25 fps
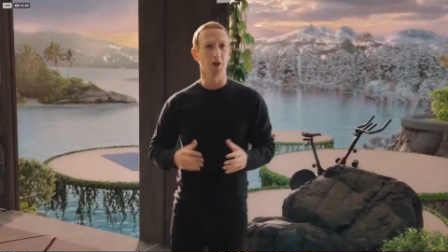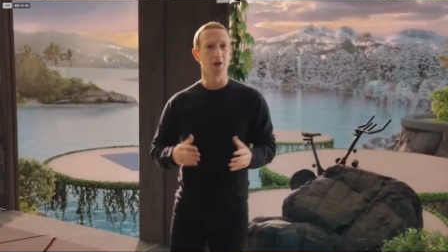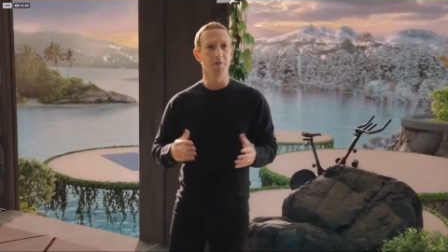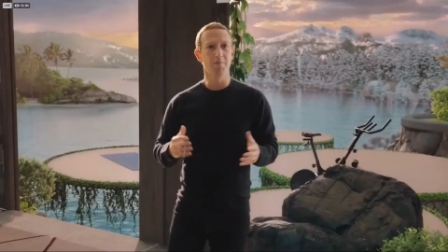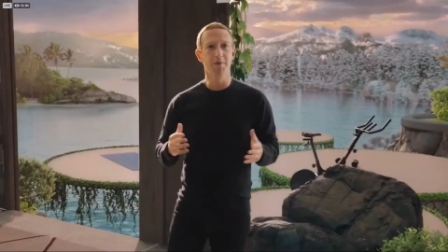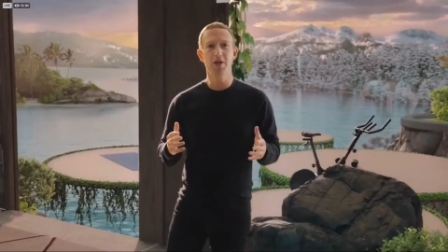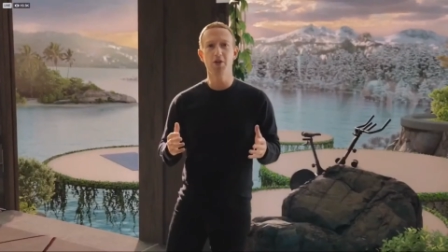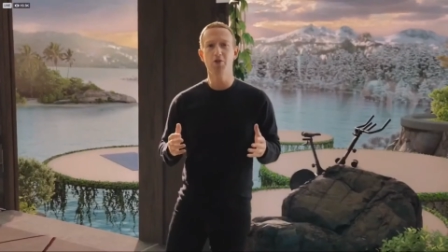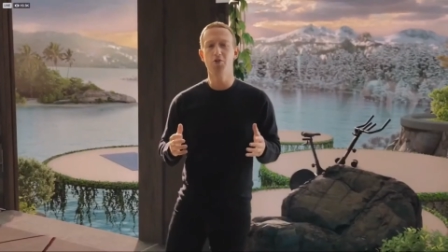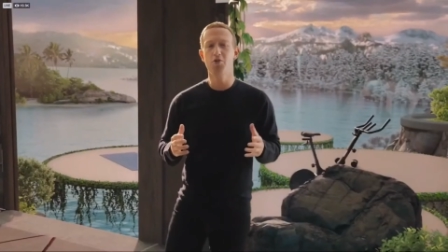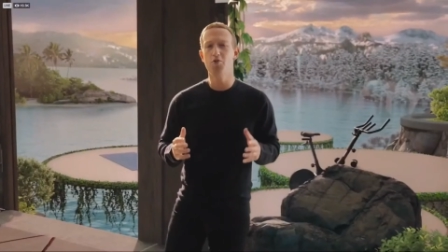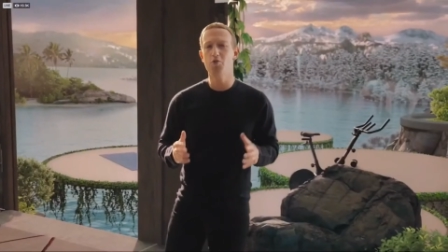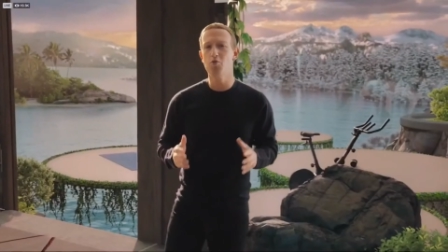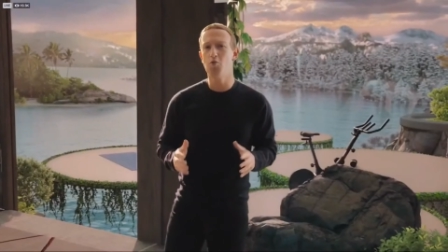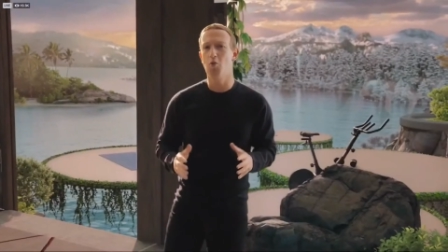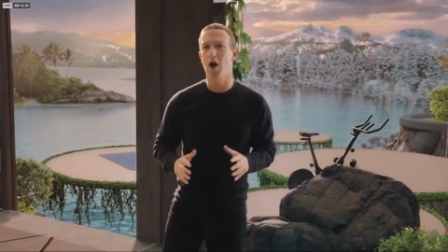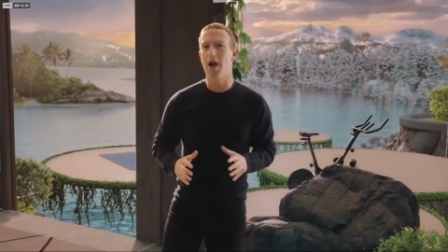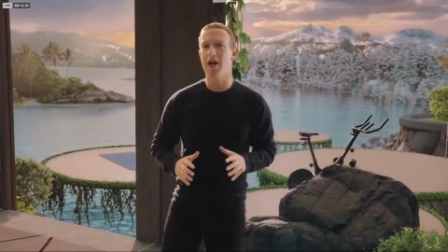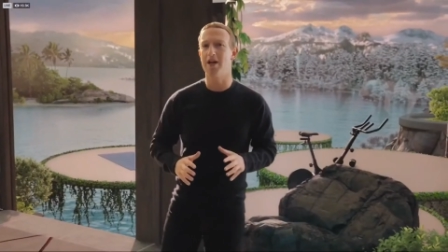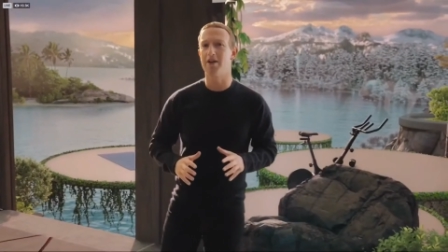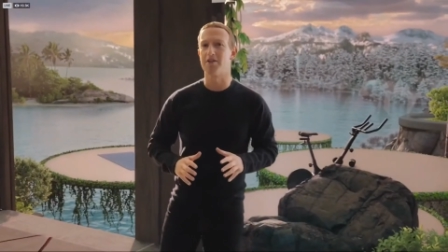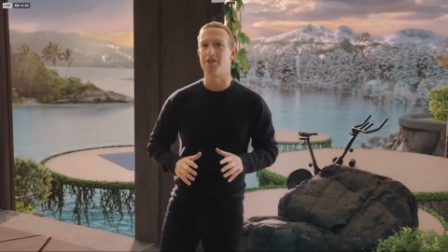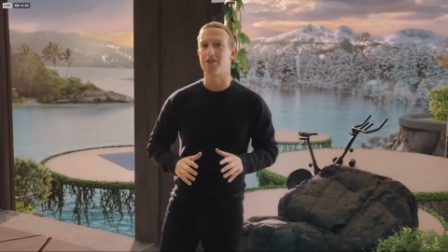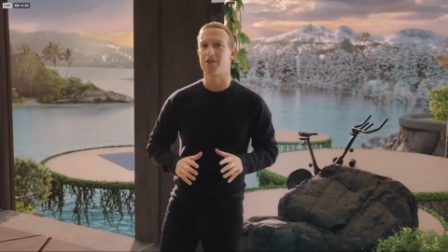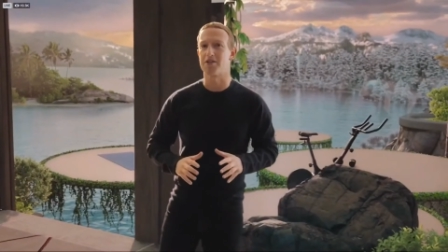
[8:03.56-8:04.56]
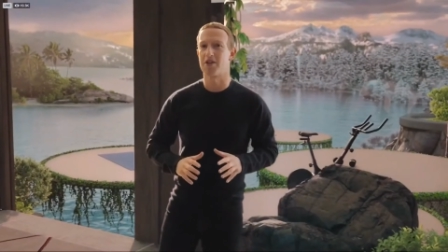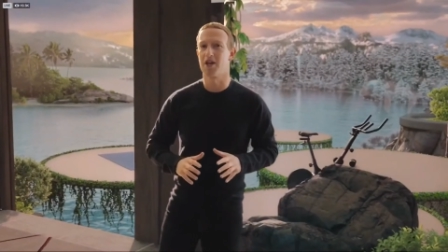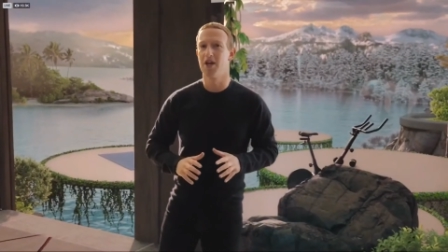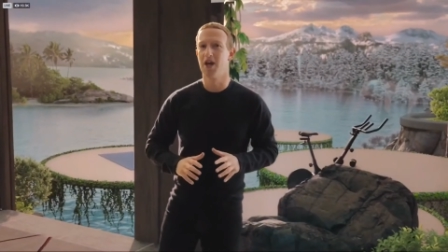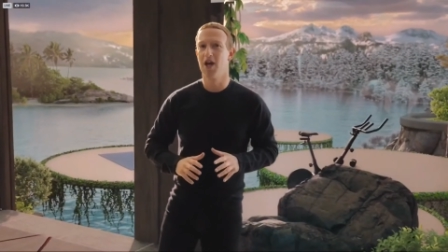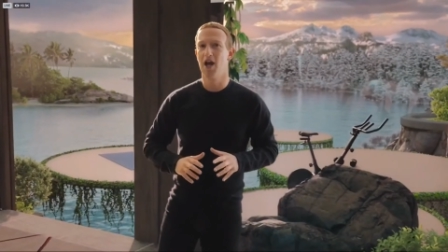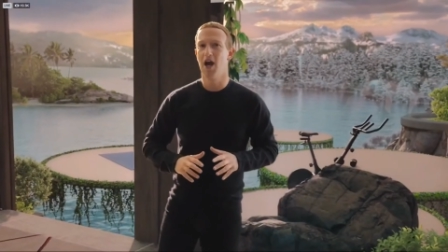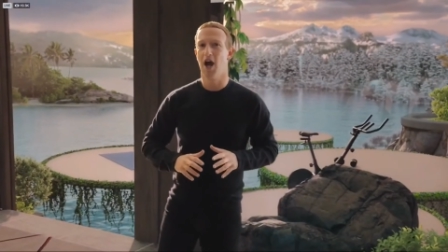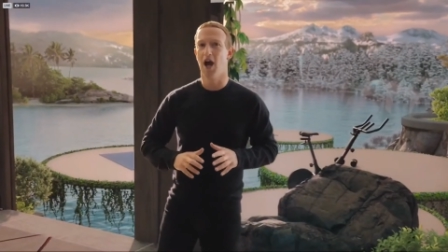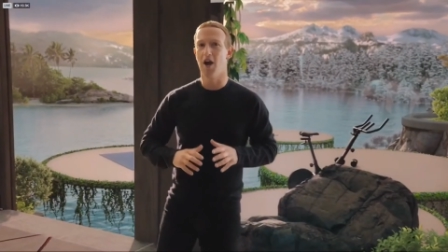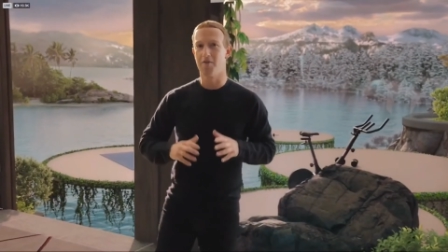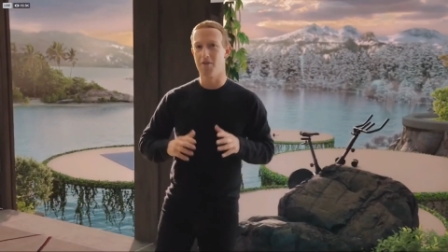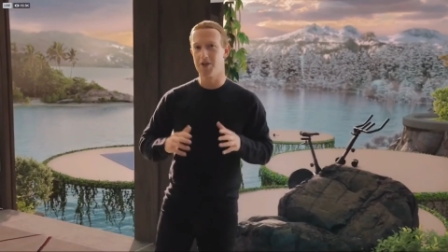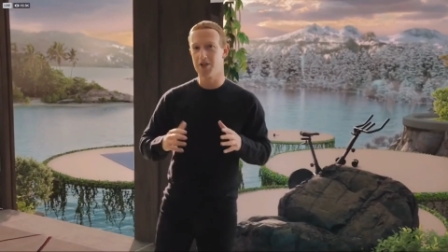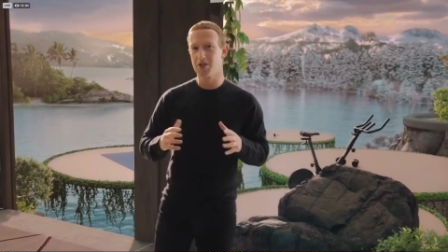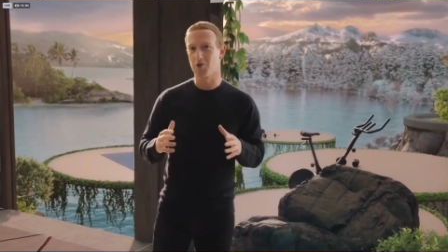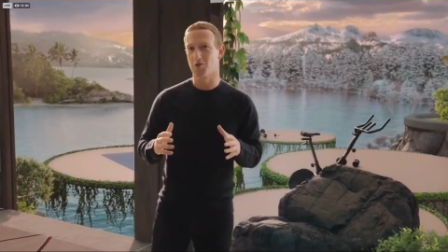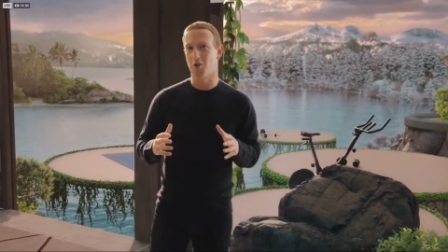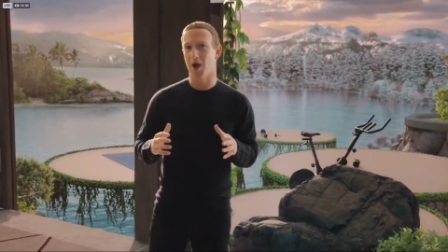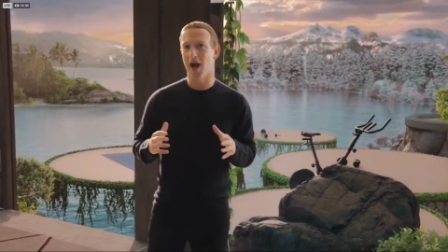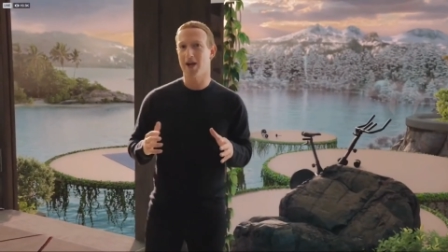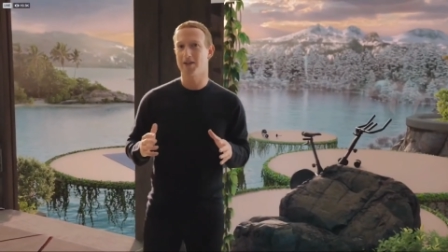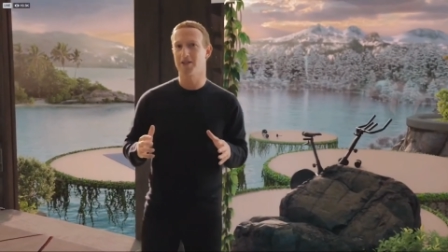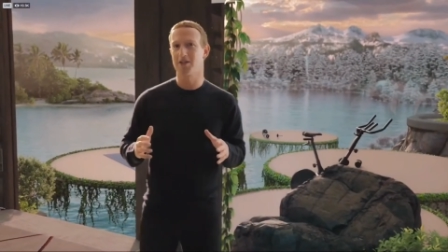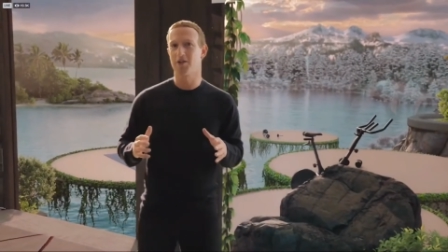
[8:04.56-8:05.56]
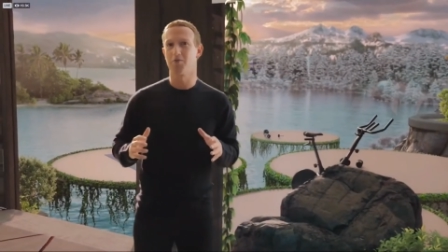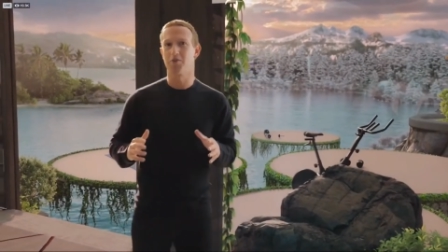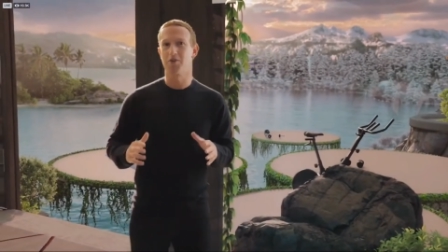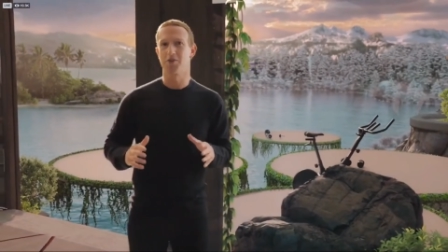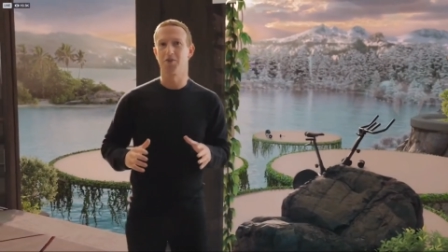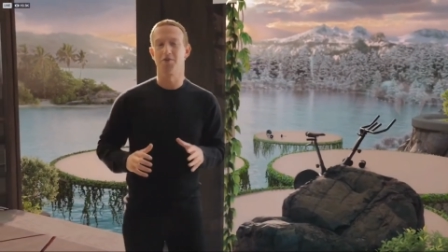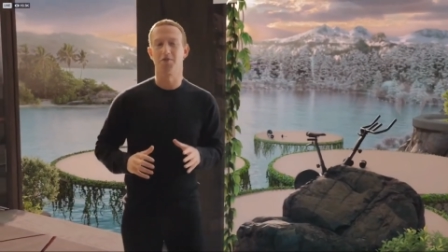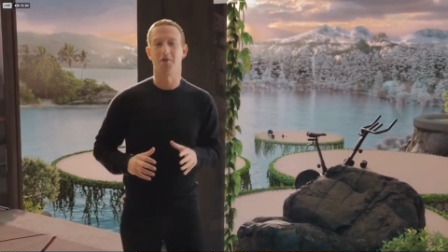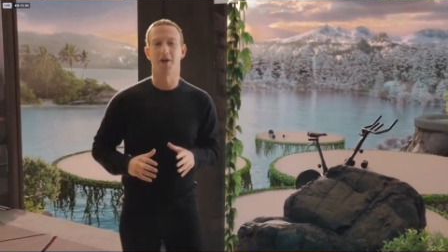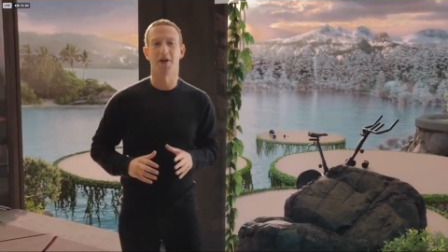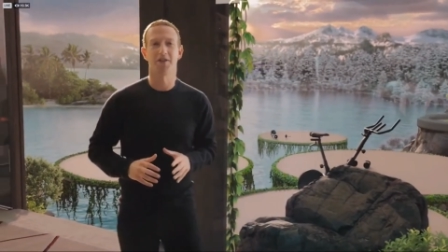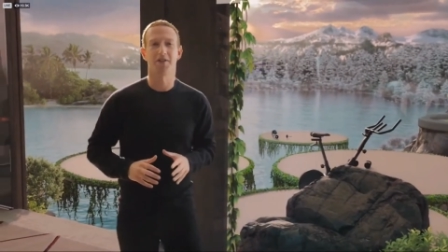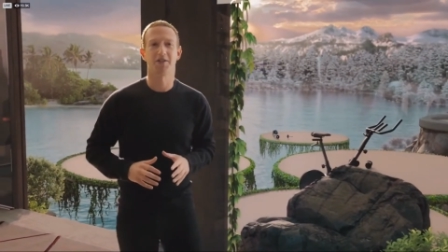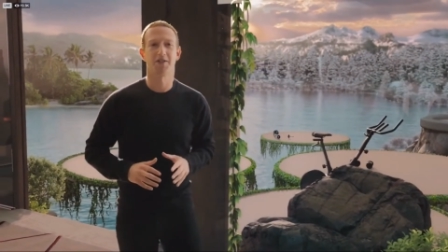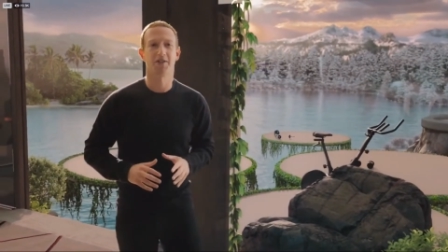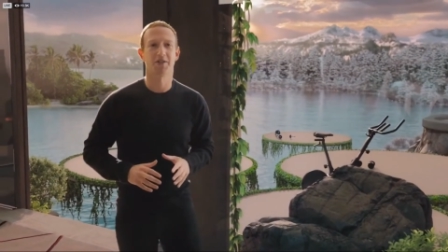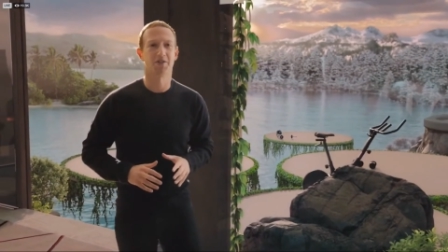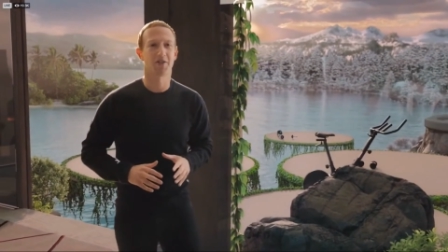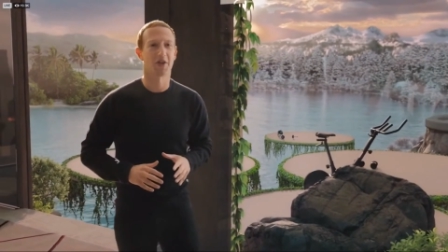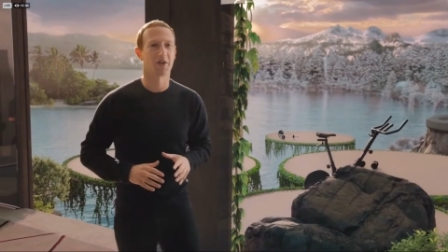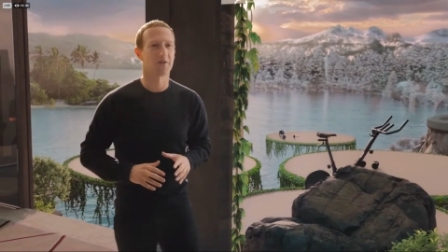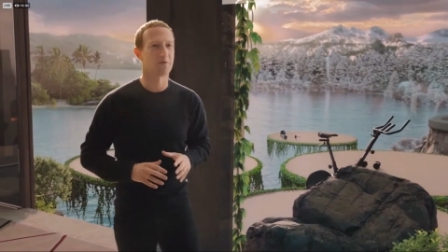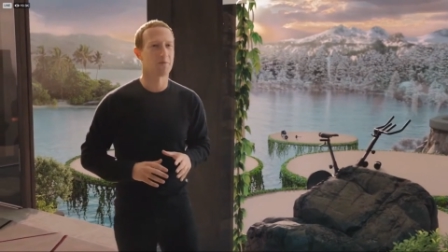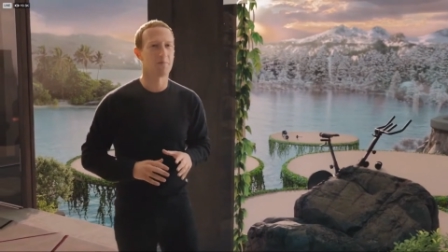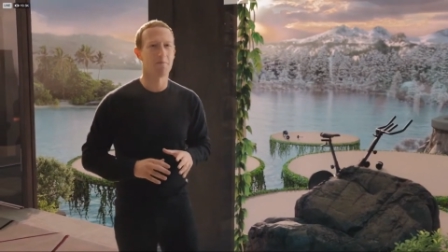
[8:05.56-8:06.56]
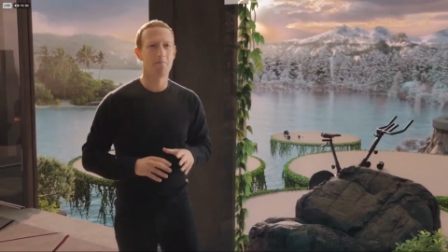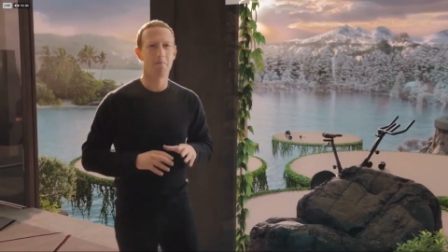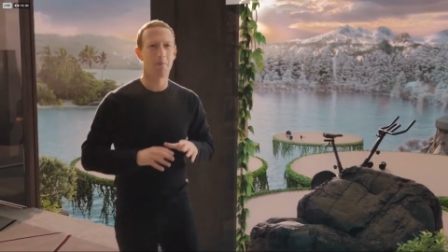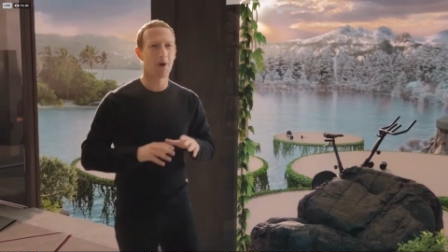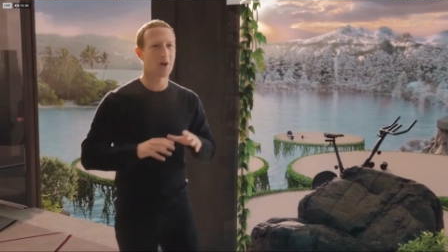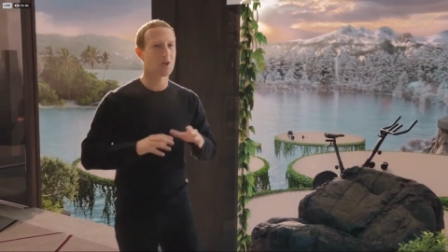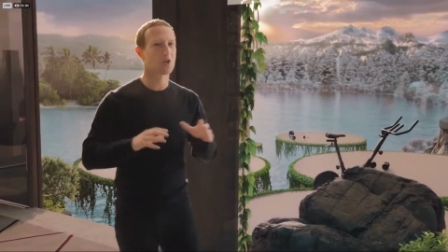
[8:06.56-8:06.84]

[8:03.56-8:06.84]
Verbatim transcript: There are going to be new ways of interacting with devices that are